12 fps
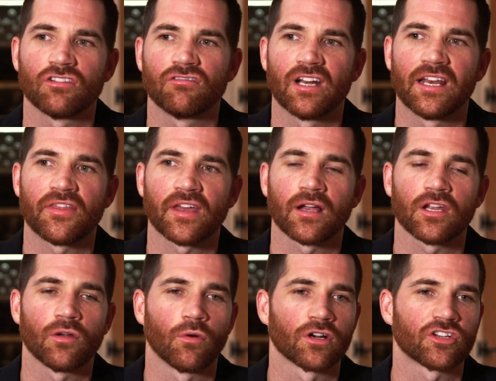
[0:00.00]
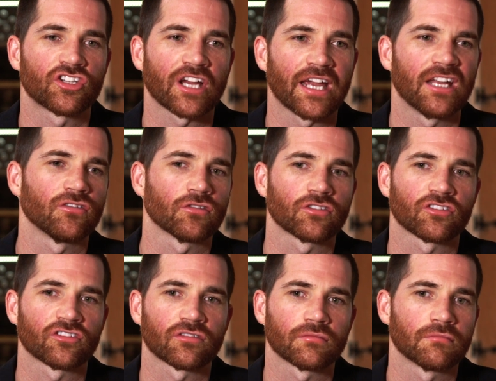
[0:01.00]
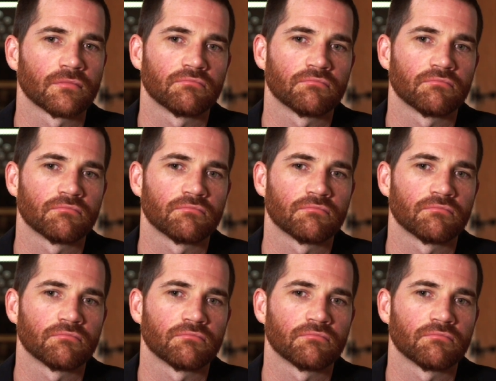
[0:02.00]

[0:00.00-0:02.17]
you really think you want to change, or just,